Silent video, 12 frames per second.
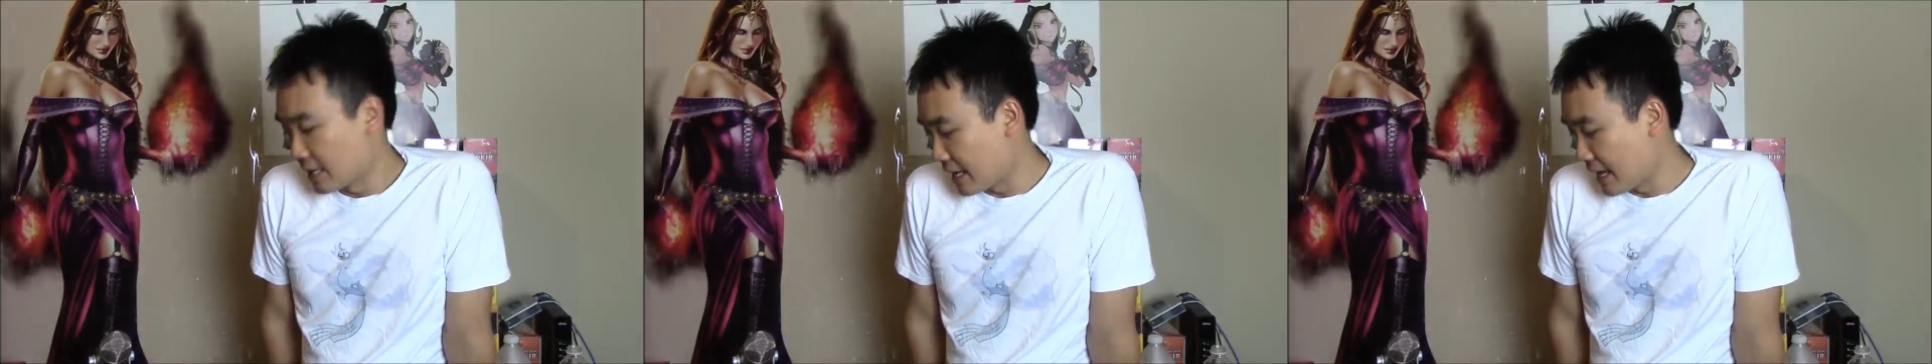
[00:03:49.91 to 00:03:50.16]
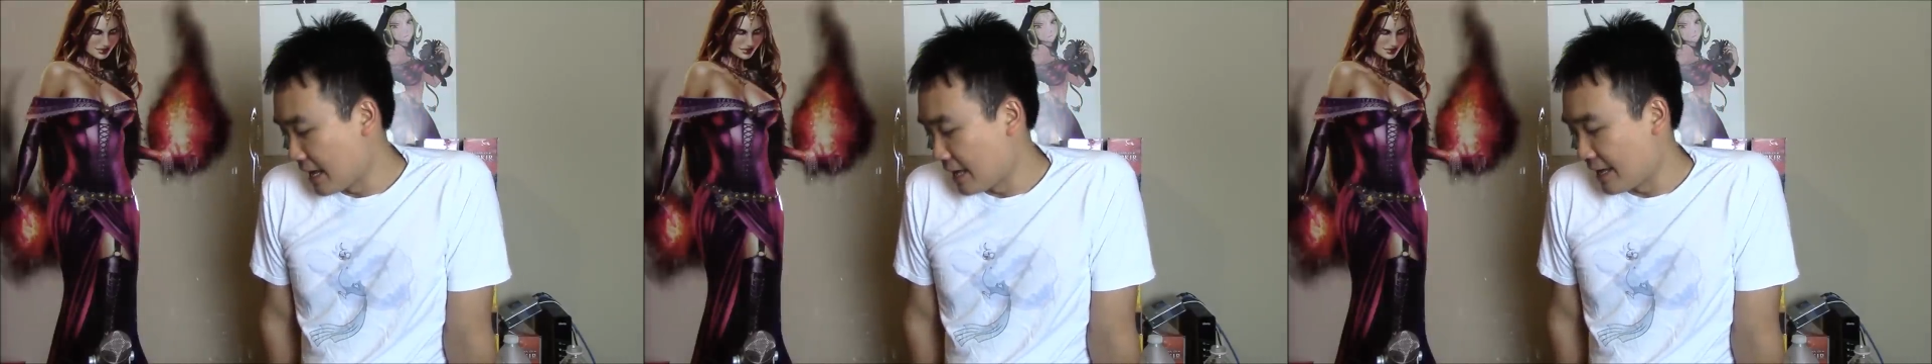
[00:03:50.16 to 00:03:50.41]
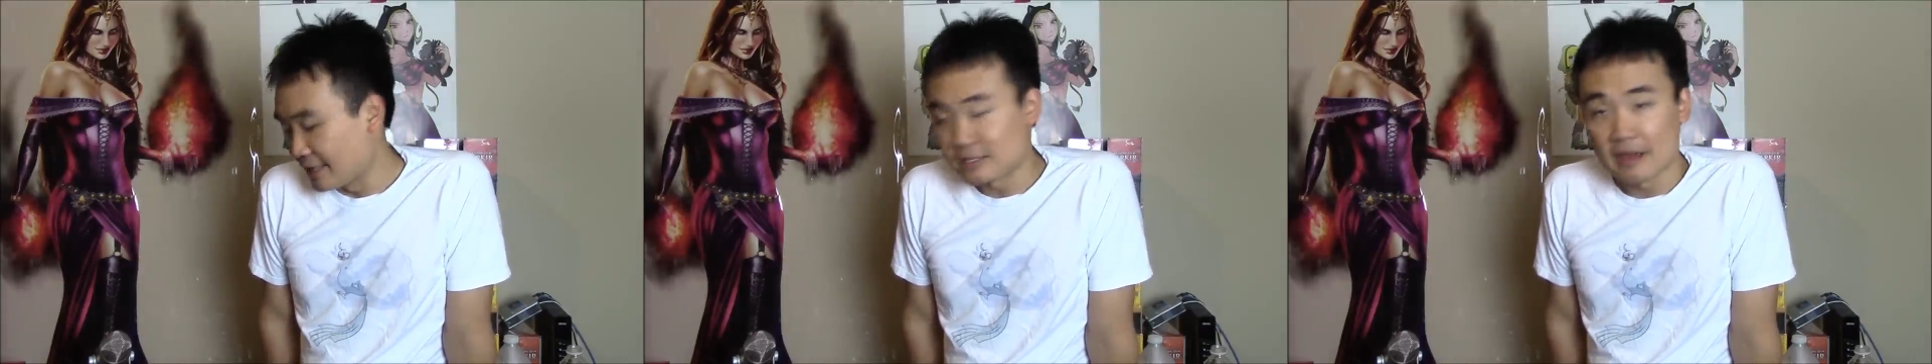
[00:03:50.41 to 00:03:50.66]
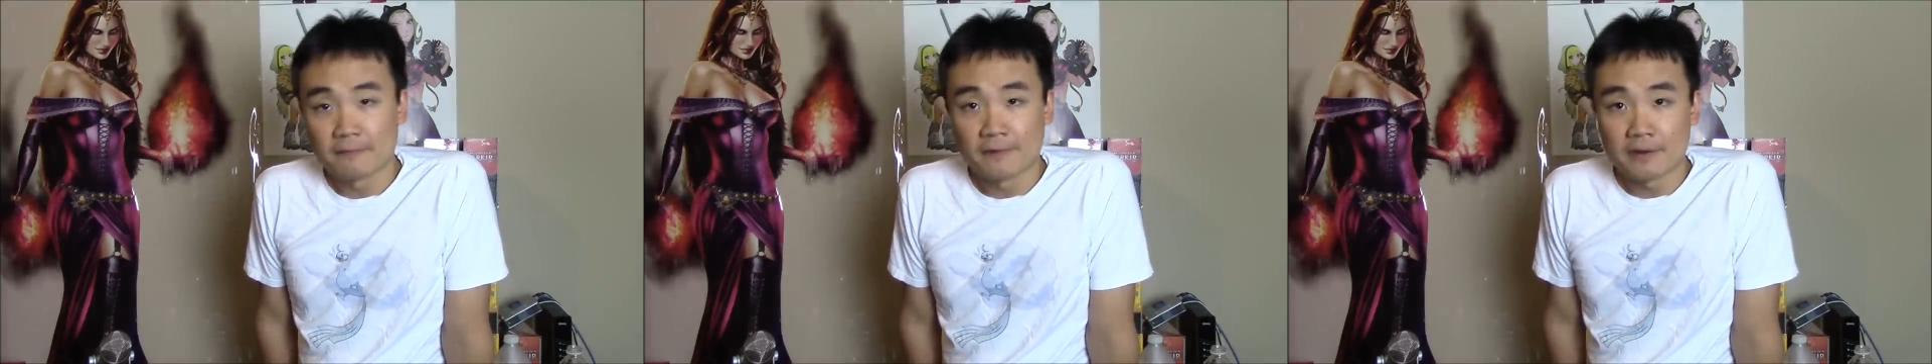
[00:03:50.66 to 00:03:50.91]
Uh, it's
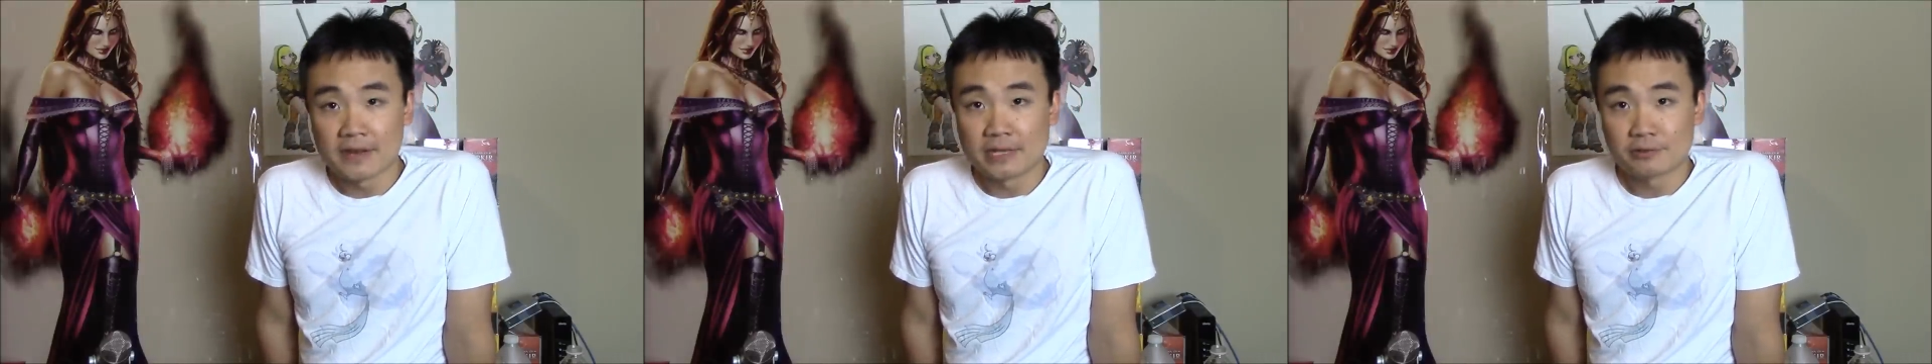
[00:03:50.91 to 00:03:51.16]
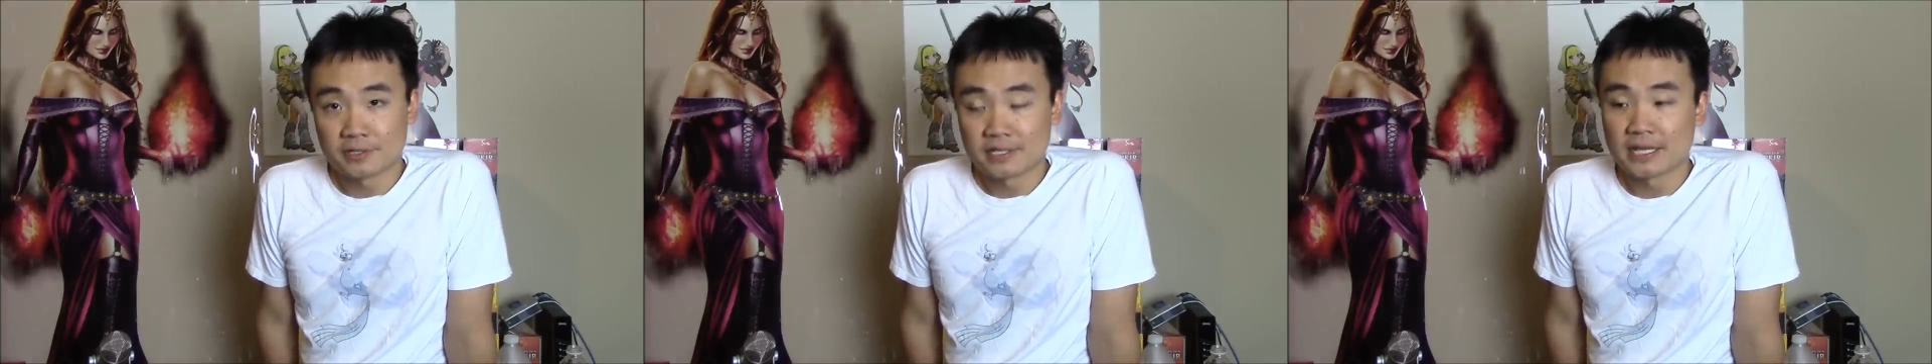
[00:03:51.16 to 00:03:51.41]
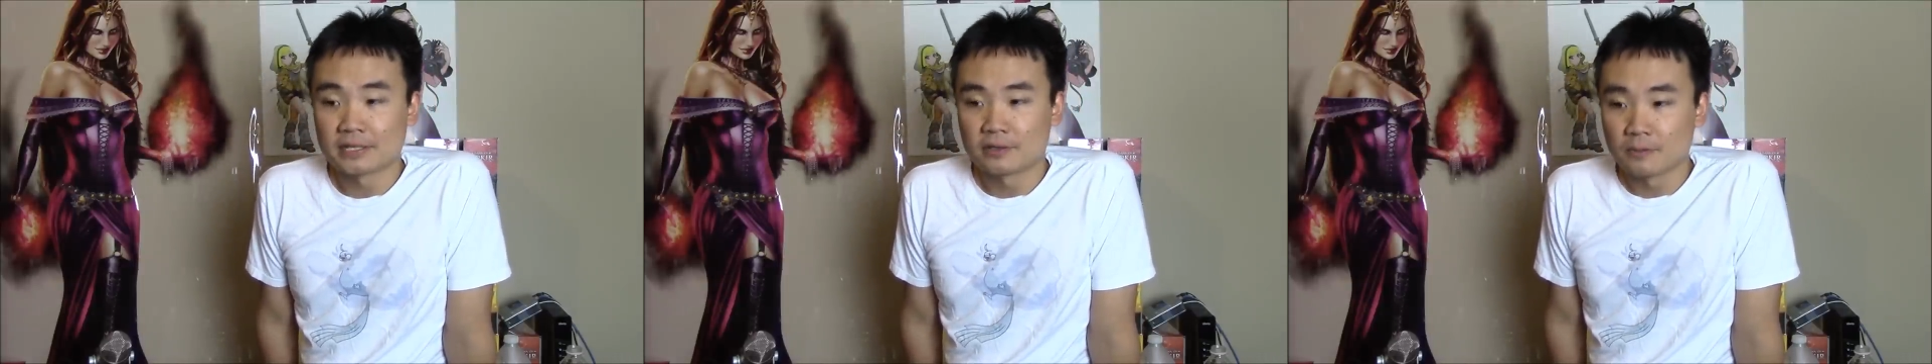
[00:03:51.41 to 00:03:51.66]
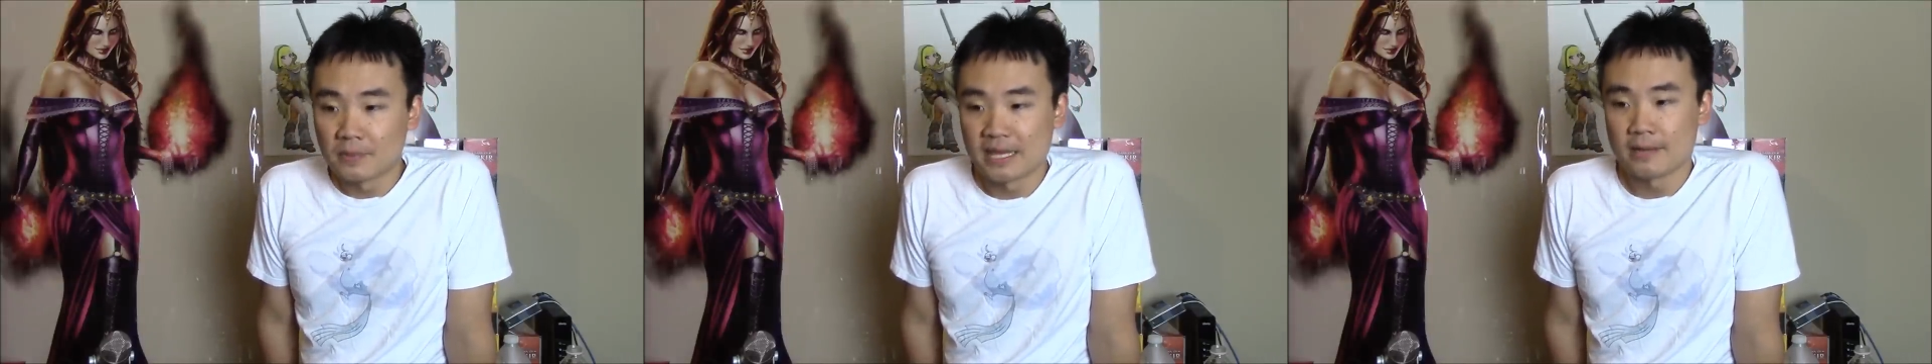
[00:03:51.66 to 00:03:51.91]
a very interesting
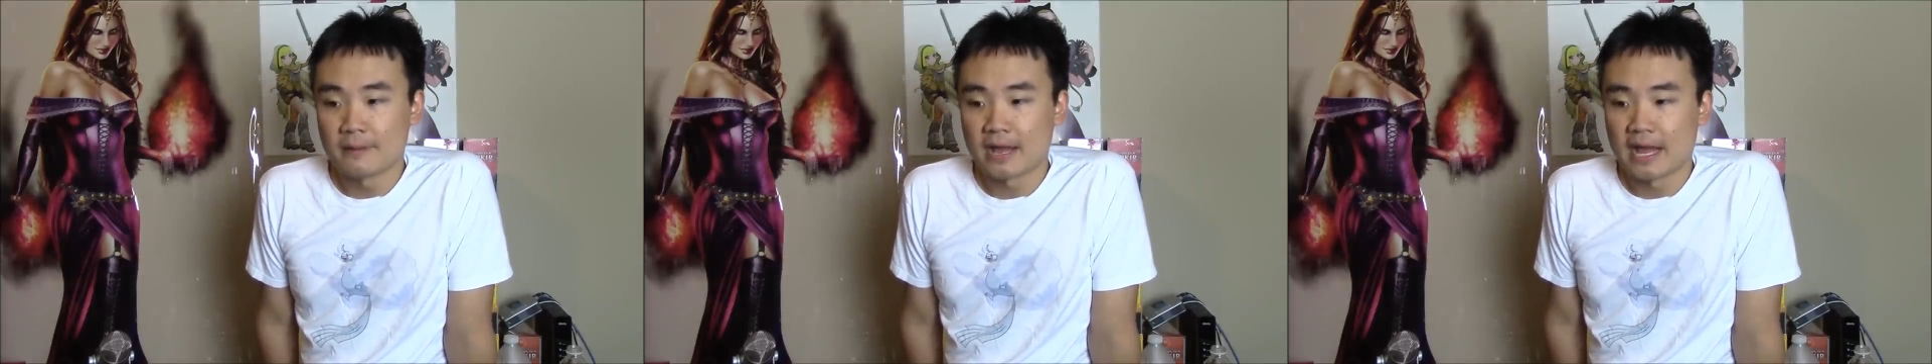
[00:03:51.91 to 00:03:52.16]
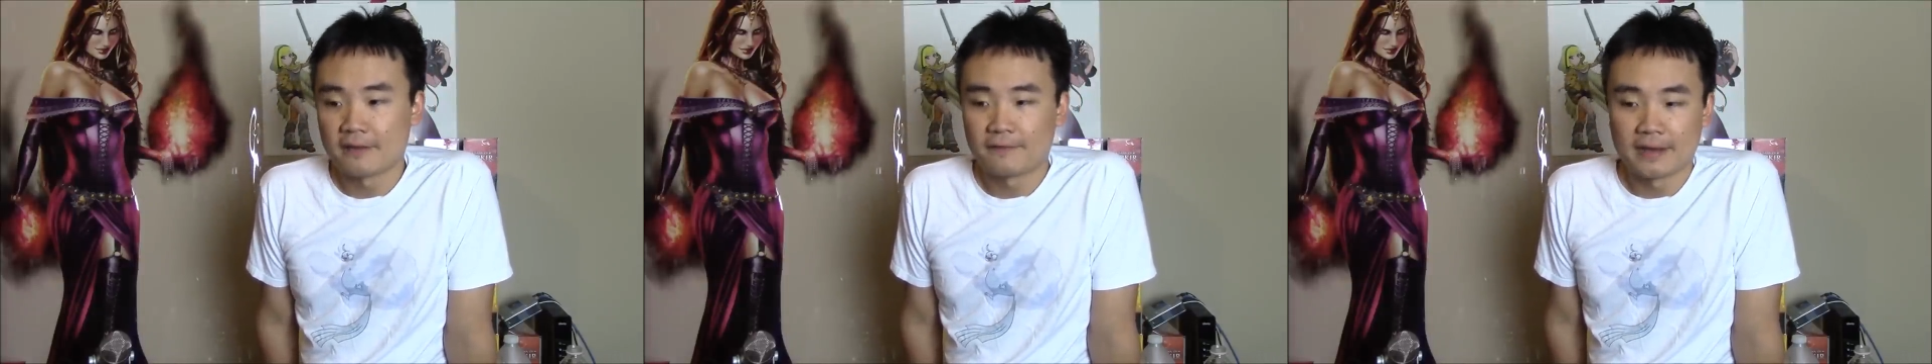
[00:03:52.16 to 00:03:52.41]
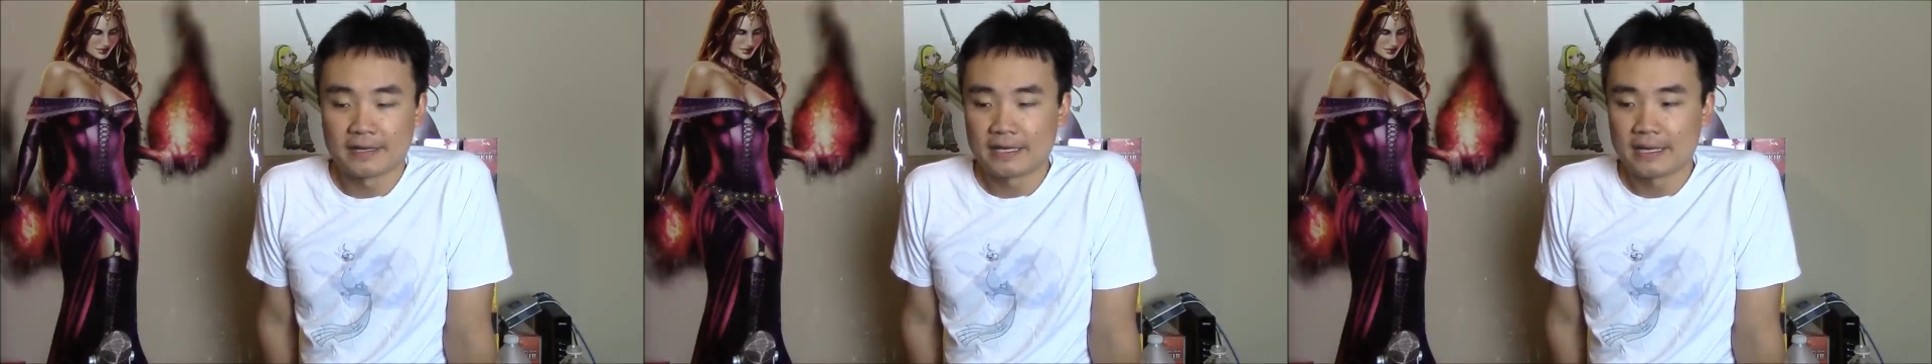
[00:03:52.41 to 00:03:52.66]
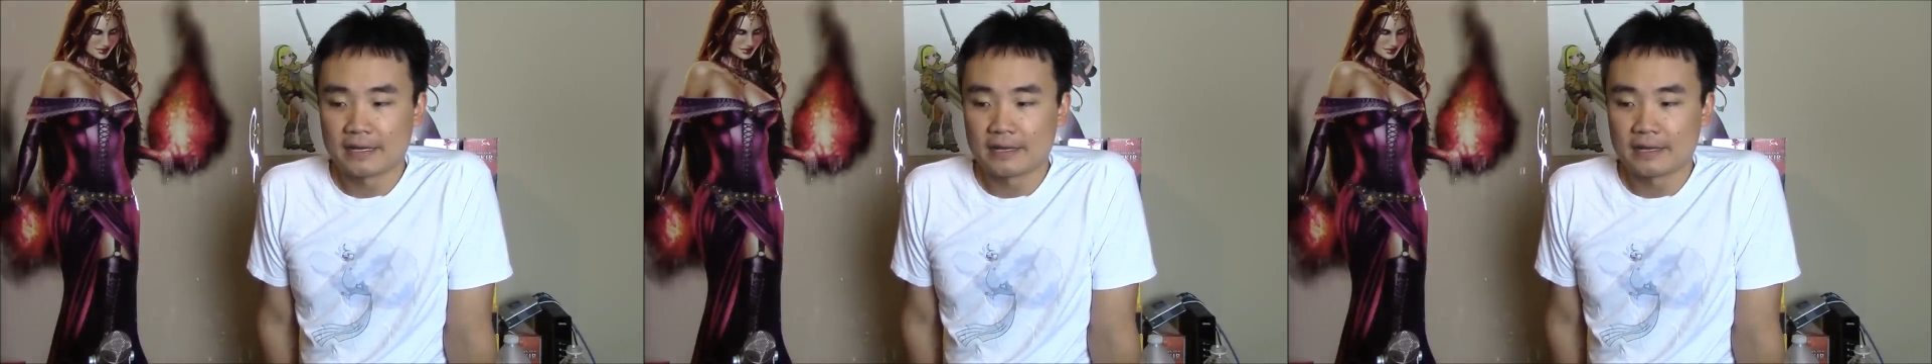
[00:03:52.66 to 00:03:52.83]
to me. I find it